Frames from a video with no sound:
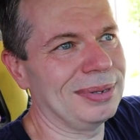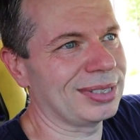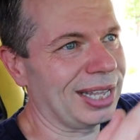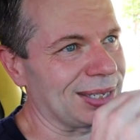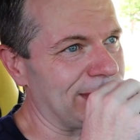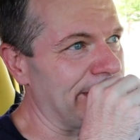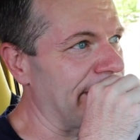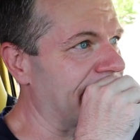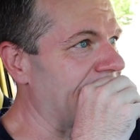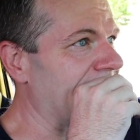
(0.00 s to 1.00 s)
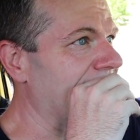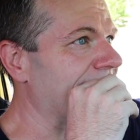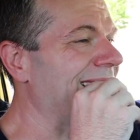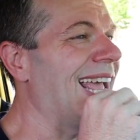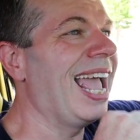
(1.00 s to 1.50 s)
it's like a two week
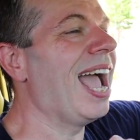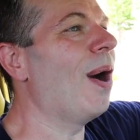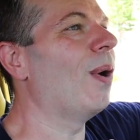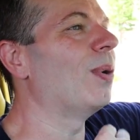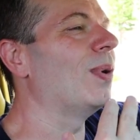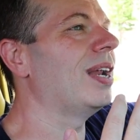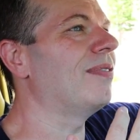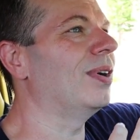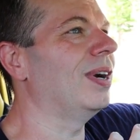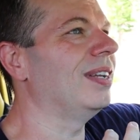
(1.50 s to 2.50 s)
vacation or whatever.